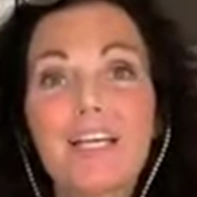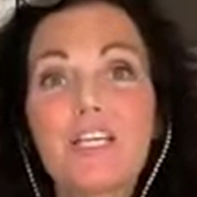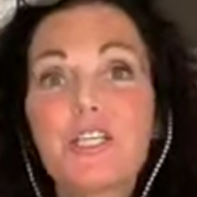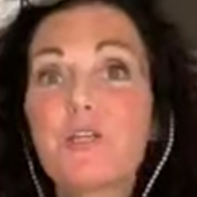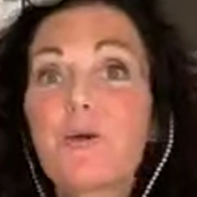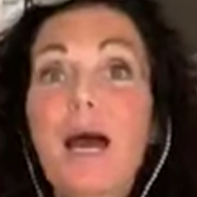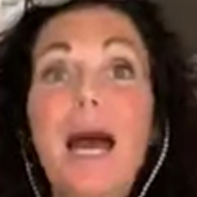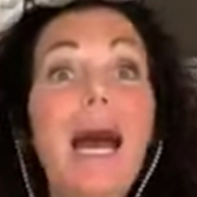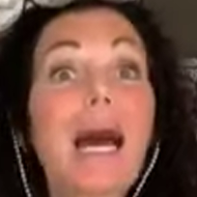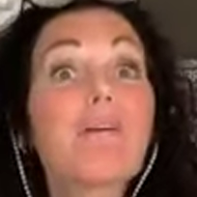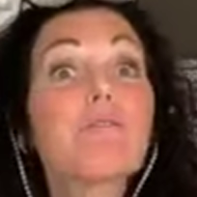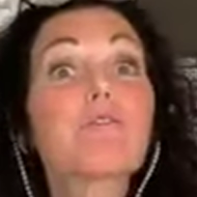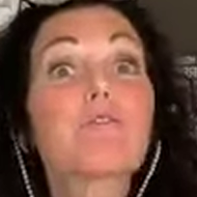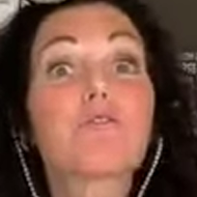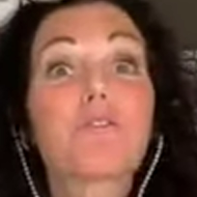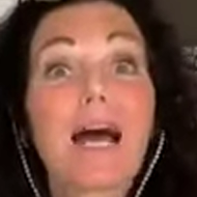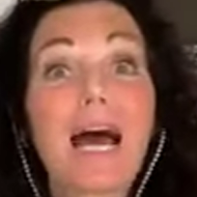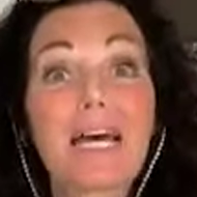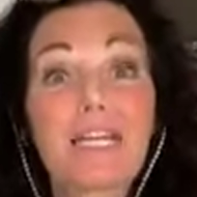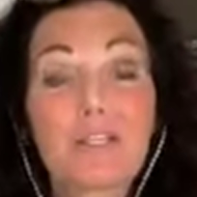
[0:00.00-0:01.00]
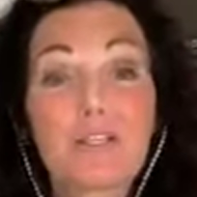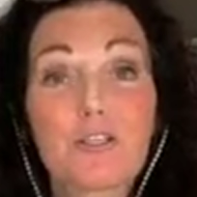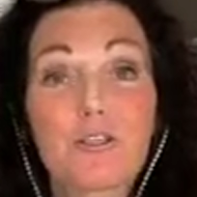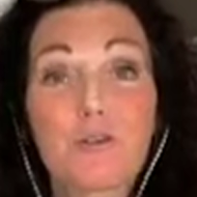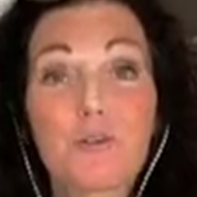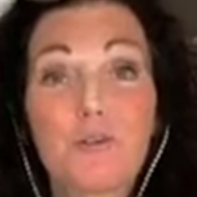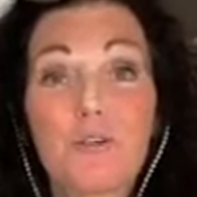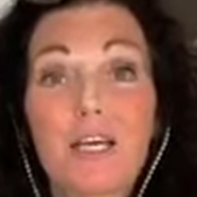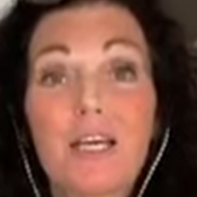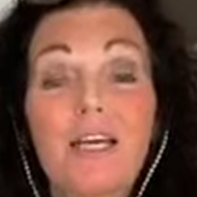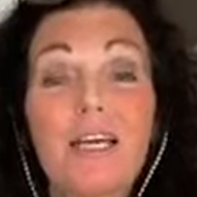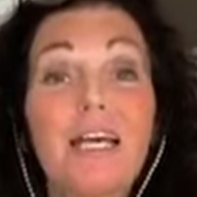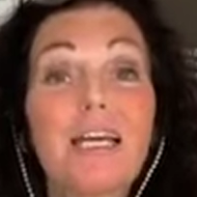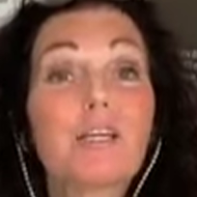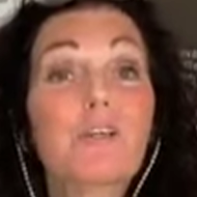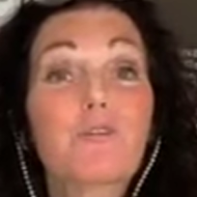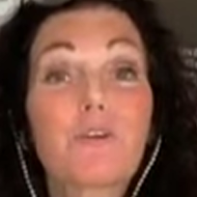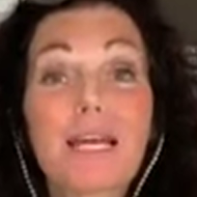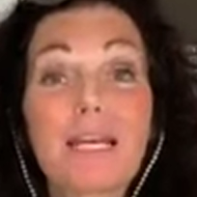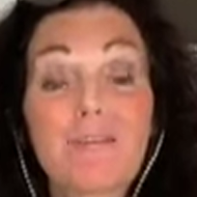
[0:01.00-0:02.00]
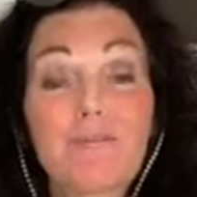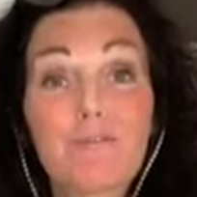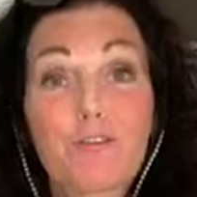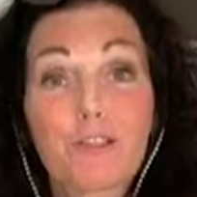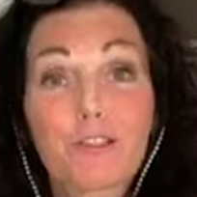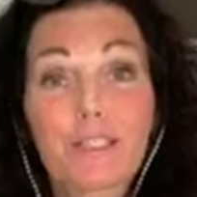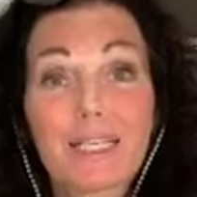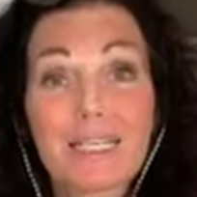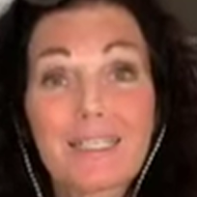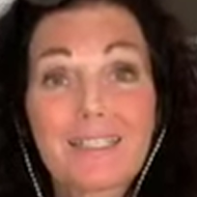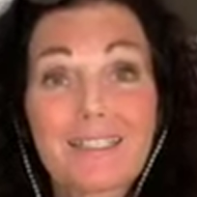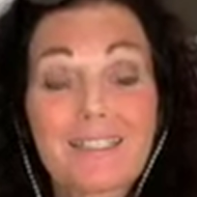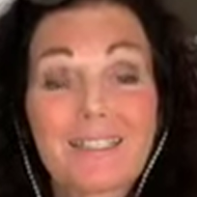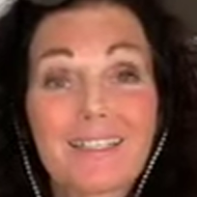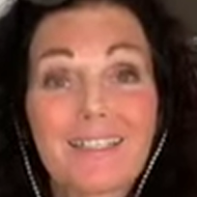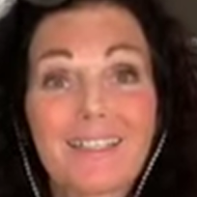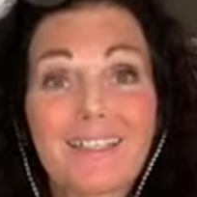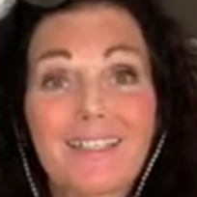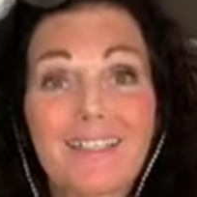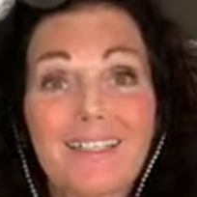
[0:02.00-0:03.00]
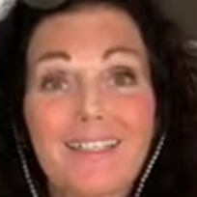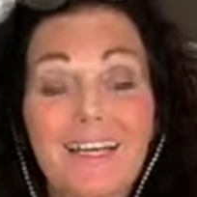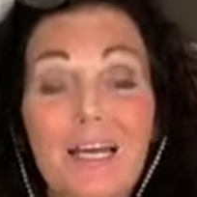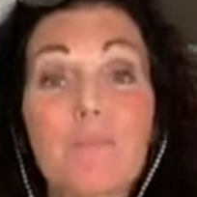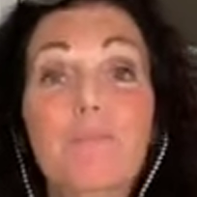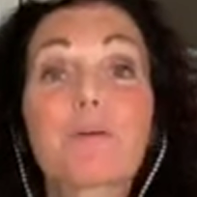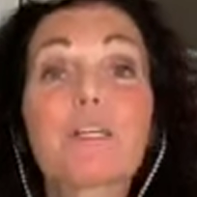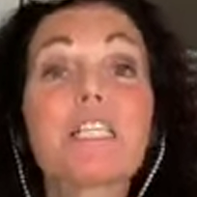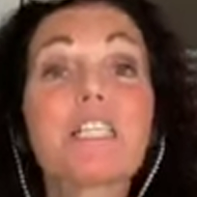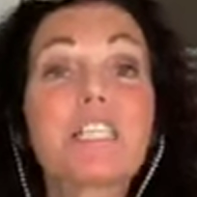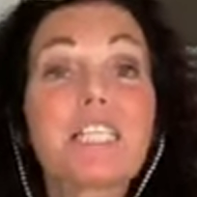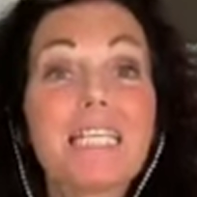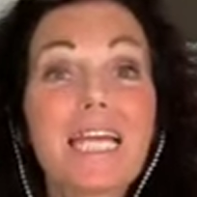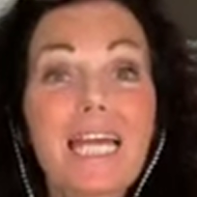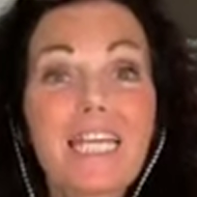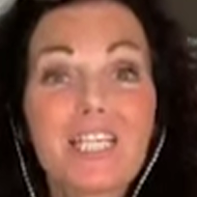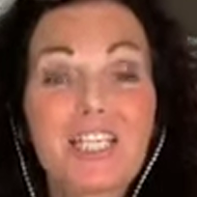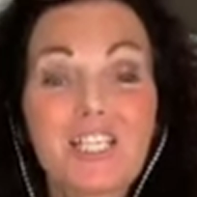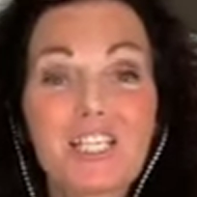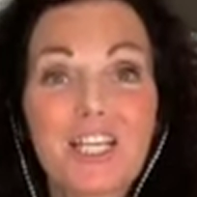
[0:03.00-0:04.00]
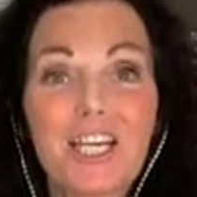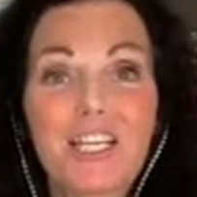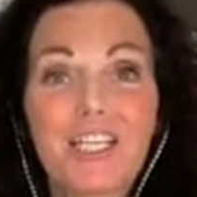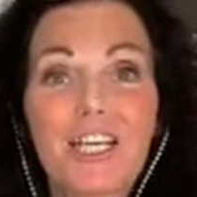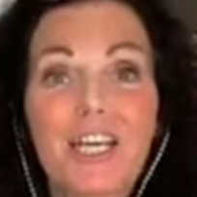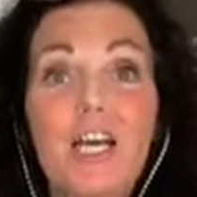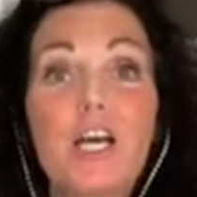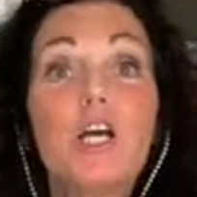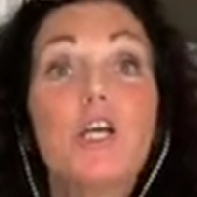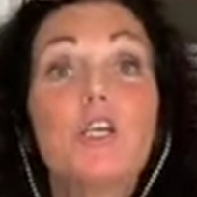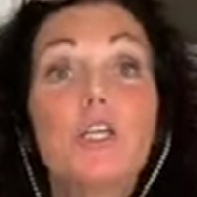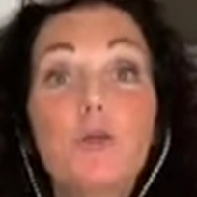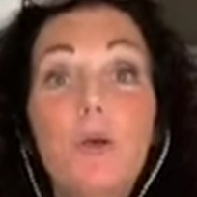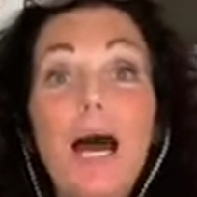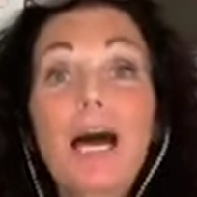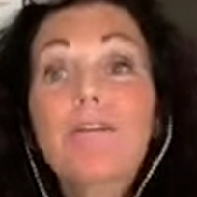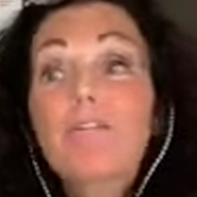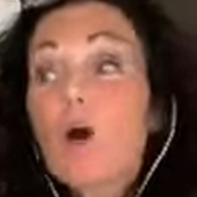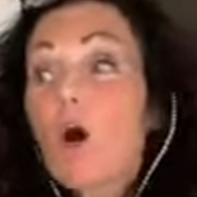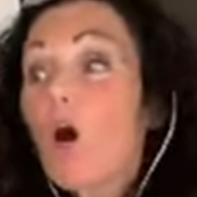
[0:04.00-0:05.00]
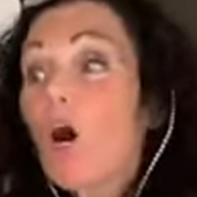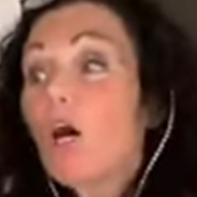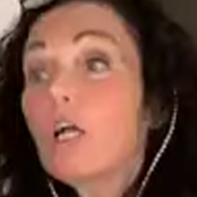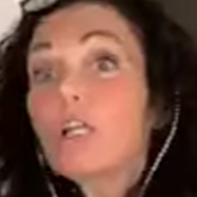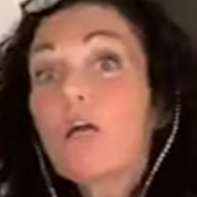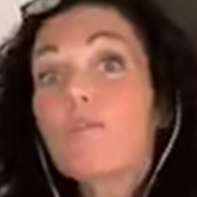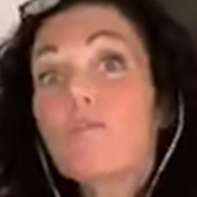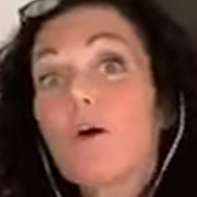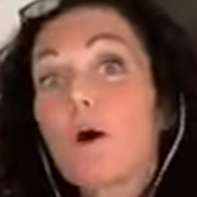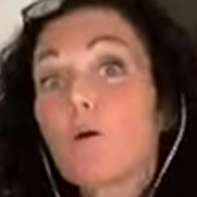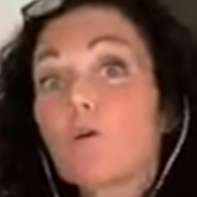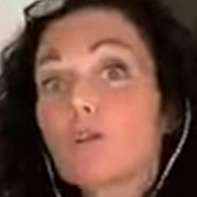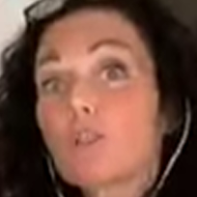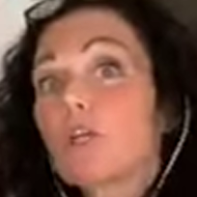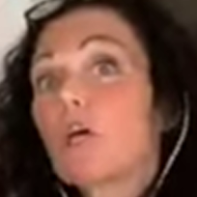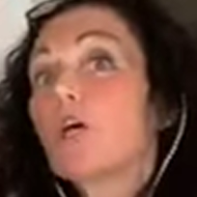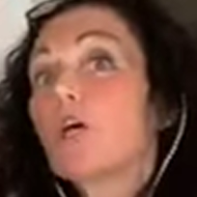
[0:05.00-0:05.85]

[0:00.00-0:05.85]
you have gratitude, gratefulness, appreciation. You have all of those